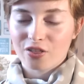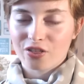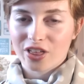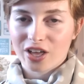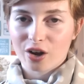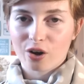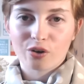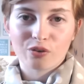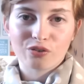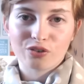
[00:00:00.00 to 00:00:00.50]

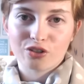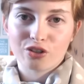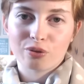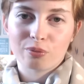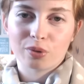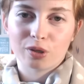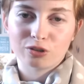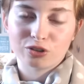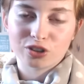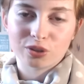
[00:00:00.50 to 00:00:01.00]
they're often
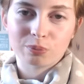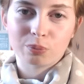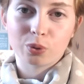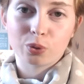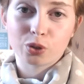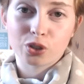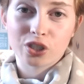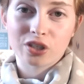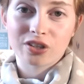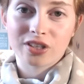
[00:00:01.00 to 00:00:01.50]
the most
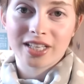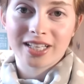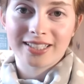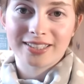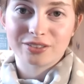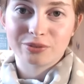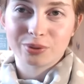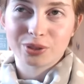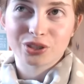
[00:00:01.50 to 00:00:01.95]
important things,